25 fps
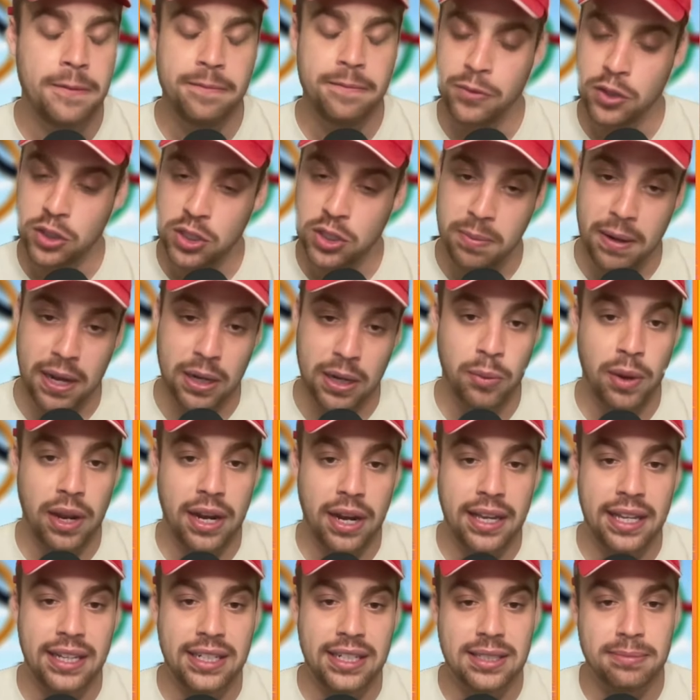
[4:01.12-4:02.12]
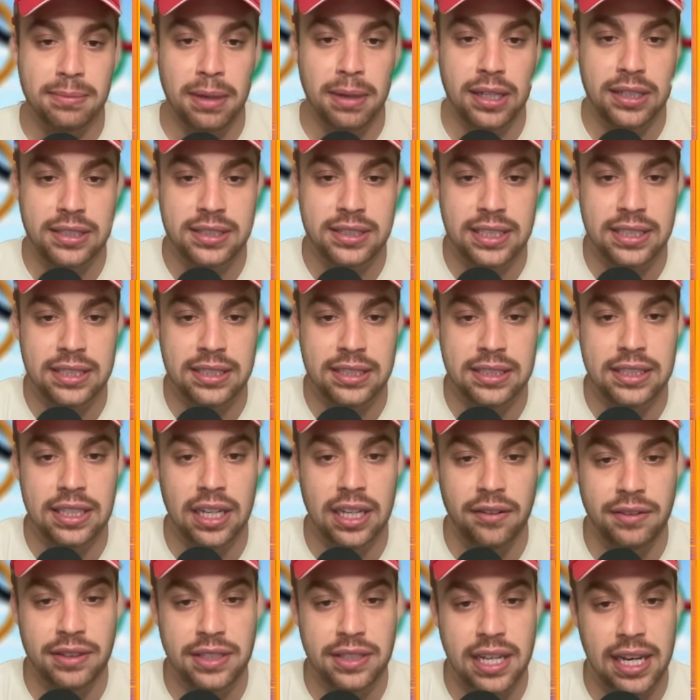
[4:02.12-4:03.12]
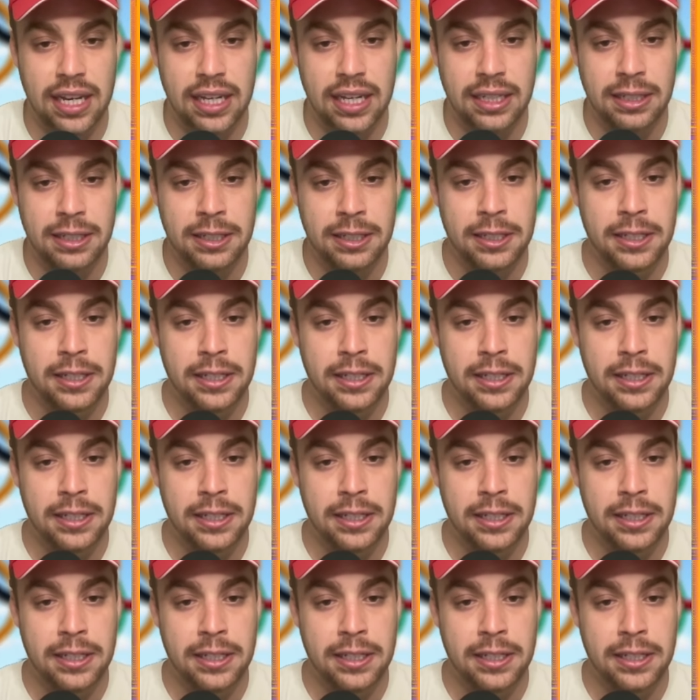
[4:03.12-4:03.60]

She played well against Mertens the other day,